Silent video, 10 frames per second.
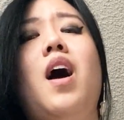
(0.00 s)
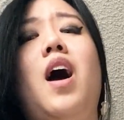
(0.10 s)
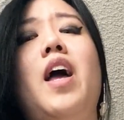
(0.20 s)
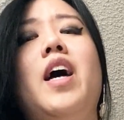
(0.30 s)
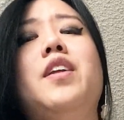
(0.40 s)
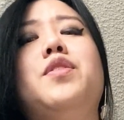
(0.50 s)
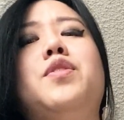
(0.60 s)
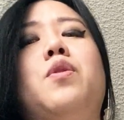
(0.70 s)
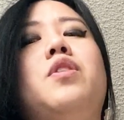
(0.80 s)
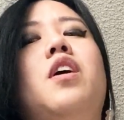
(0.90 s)
I had a
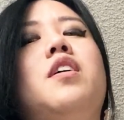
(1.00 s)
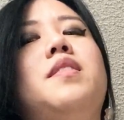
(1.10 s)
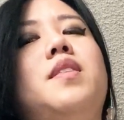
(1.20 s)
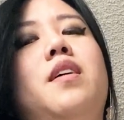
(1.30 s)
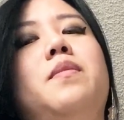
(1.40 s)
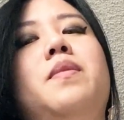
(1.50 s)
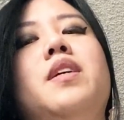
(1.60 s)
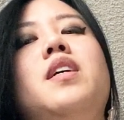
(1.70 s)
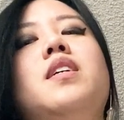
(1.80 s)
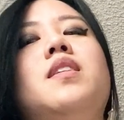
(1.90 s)
so-called sub
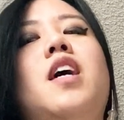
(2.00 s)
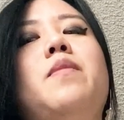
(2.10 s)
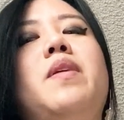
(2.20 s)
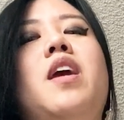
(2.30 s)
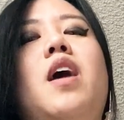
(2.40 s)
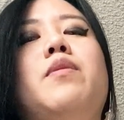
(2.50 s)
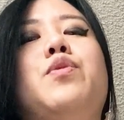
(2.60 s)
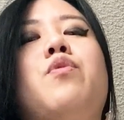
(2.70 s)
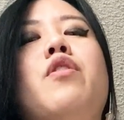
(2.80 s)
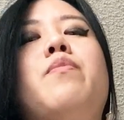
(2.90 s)
tell me I was
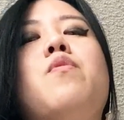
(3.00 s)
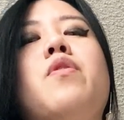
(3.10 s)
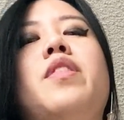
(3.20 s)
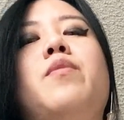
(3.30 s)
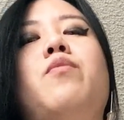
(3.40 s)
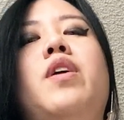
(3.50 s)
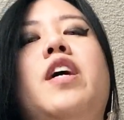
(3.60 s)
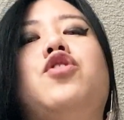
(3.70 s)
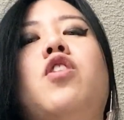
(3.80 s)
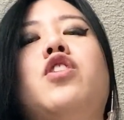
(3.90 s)
worth more than what
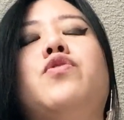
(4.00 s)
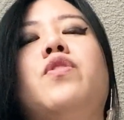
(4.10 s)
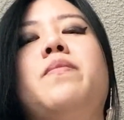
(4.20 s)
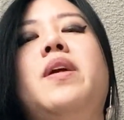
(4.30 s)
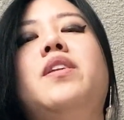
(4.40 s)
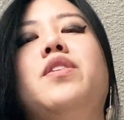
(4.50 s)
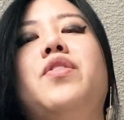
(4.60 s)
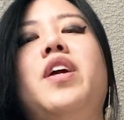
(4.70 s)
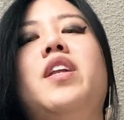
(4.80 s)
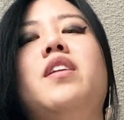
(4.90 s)
I charge for a meet and
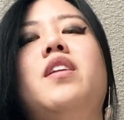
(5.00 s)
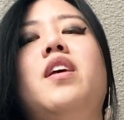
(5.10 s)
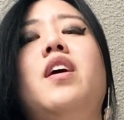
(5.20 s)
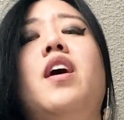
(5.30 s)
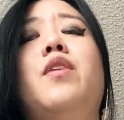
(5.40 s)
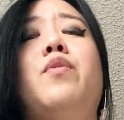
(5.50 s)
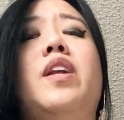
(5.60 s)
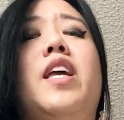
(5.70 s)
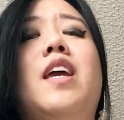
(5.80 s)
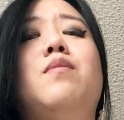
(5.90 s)
greet. And when
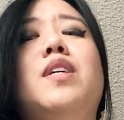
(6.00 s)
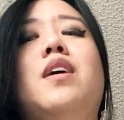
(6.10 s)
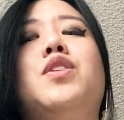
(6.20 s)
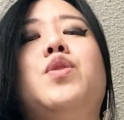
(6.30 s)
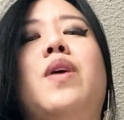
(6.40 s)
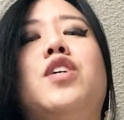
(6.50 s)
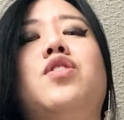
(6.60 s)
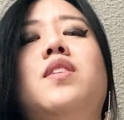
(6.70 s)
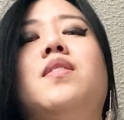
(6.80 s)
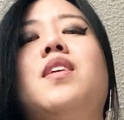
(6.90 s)
it came down to
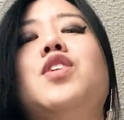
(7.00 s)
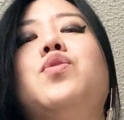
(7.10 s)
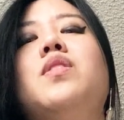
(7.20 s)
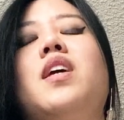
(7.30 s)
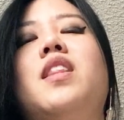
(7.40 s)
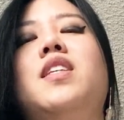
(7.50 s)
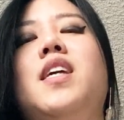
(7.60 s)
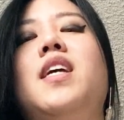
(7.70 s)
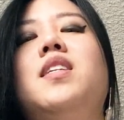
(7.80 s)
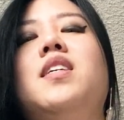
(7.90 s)
actually scheduling the
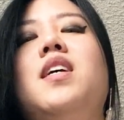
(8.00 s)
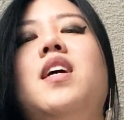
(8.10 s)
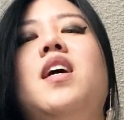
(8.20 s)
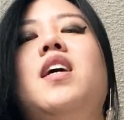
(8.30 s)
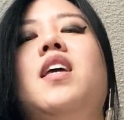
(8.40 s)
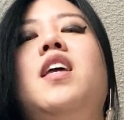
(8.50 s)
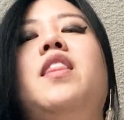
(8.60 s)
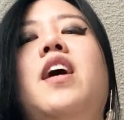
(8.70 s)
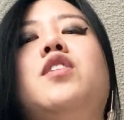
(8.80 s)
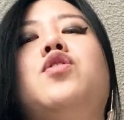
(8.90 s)
date, he
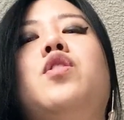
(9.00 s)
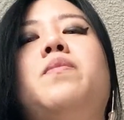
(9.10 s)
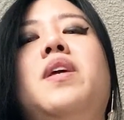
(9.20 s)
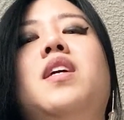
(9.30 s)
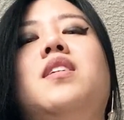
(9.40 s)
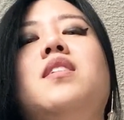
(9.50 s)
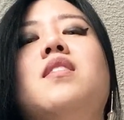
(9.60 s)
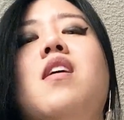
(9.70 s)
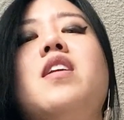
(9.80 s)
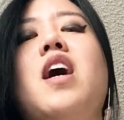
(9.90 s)
then told me he did
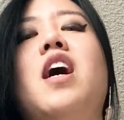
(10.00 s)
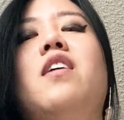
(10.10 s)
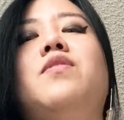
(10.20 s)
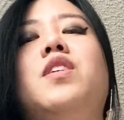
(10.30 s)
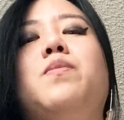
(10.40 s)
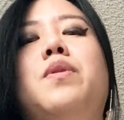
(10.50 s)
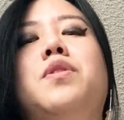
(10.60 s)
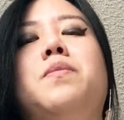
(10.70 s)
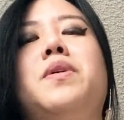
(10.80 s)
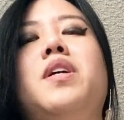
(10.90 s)
not have
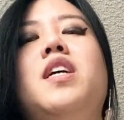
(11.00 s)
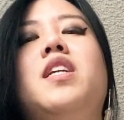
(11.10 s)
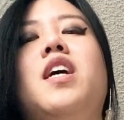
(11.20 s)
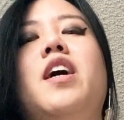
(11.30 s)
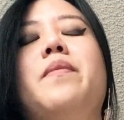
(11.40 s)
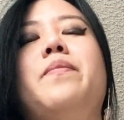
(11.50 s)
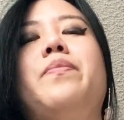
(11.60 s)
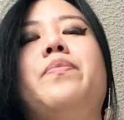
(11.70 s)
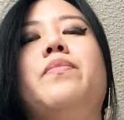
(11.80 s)
disposable income.